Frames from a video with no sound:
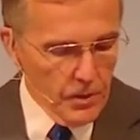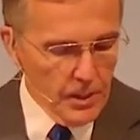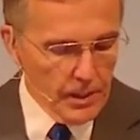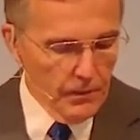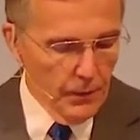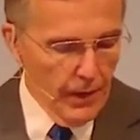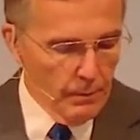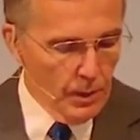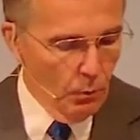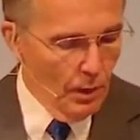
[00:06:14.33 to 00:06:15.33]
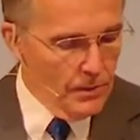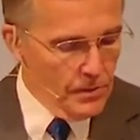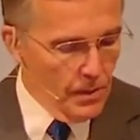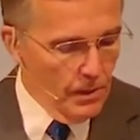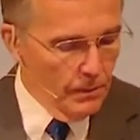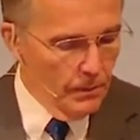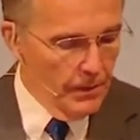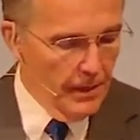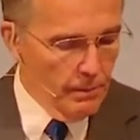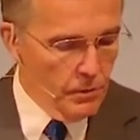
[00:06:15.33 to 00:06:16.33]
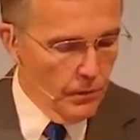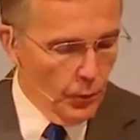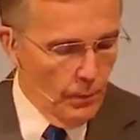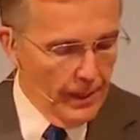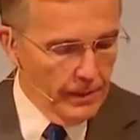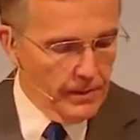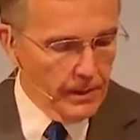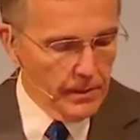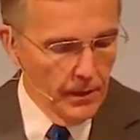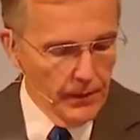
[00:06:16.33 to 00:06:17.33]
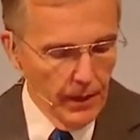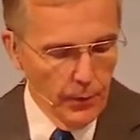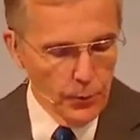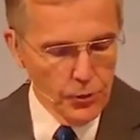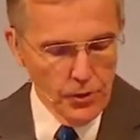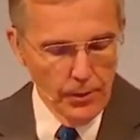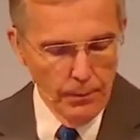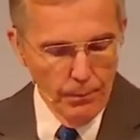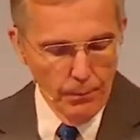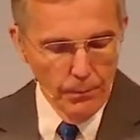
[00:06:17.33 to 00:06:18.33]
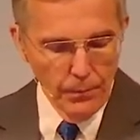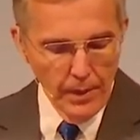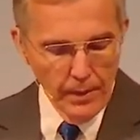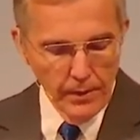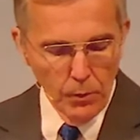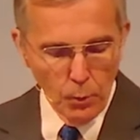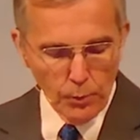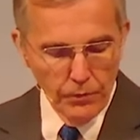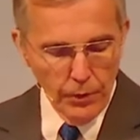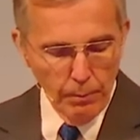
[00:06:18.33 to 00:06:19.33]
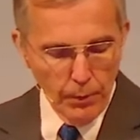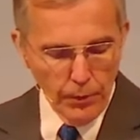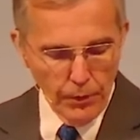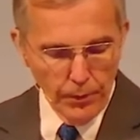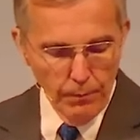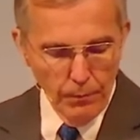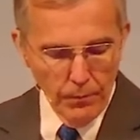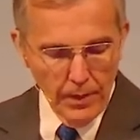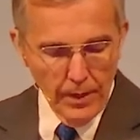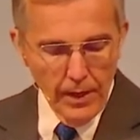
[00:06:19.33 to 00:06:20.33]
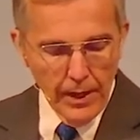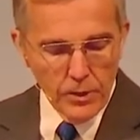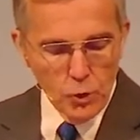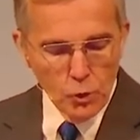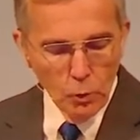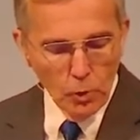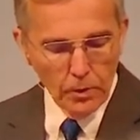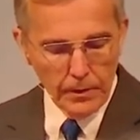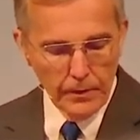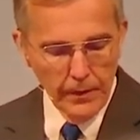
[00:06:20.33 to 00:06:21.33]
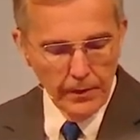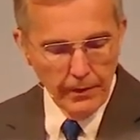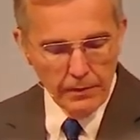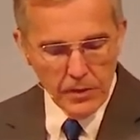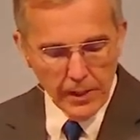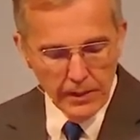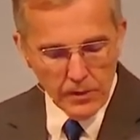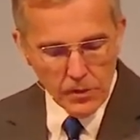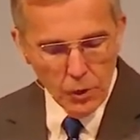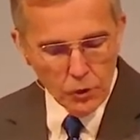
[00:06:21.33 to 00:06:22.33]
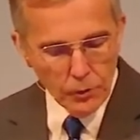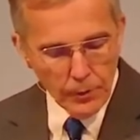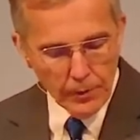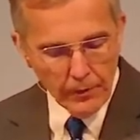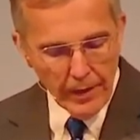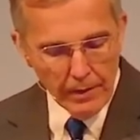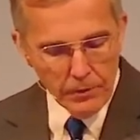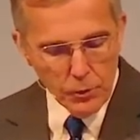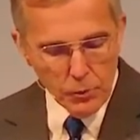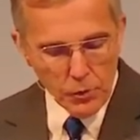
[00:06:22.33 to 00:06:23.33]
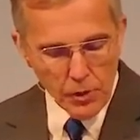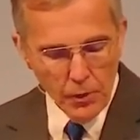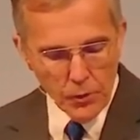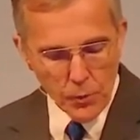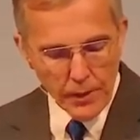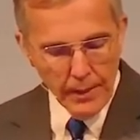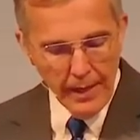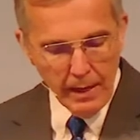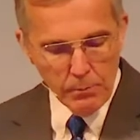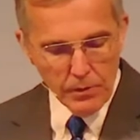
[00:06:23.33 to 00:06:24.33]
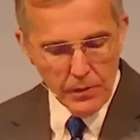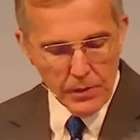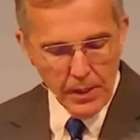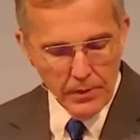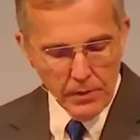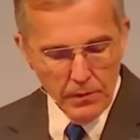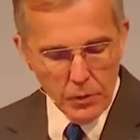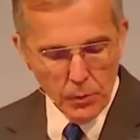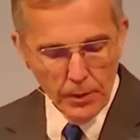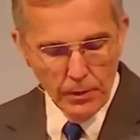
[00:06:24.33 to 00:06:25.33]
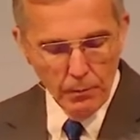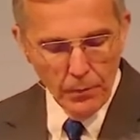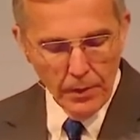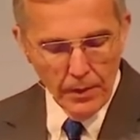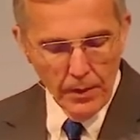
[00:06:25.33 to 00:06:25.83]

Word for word: six of their names on one stone, and the names of the remaining six on the other stone, in the order of their birth. As a jeweler engraves signets, so shall you engrave the two stones with the names of the sons of Israel.